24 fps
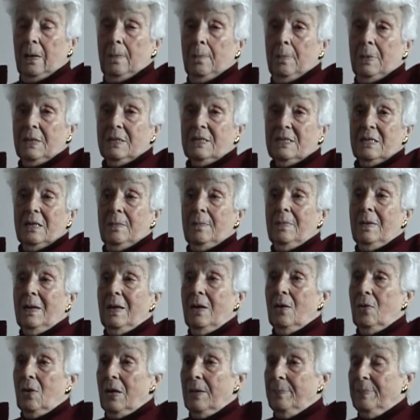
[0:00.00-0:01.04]
But
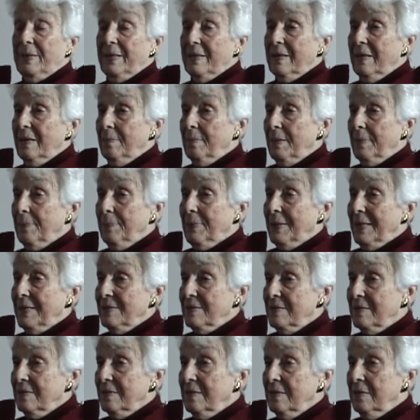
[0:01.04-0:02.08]
somehow I became a
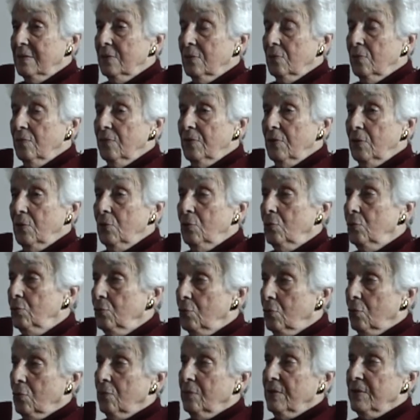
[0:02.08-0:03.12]
president of the
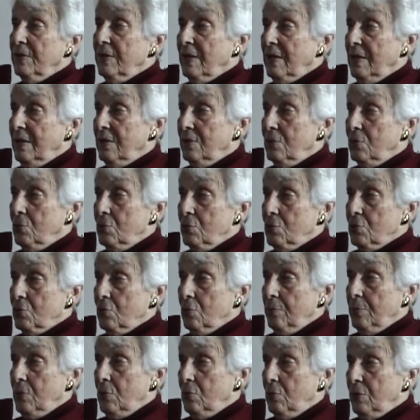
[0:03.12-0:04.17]
Union of Italian Jewish
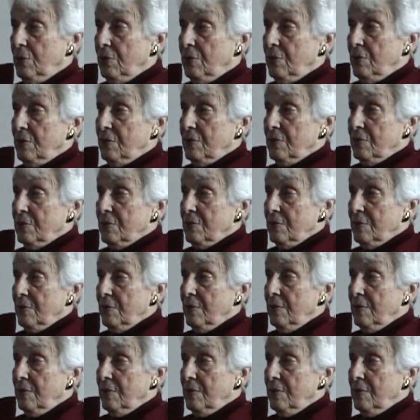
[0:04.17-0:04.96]
Communities.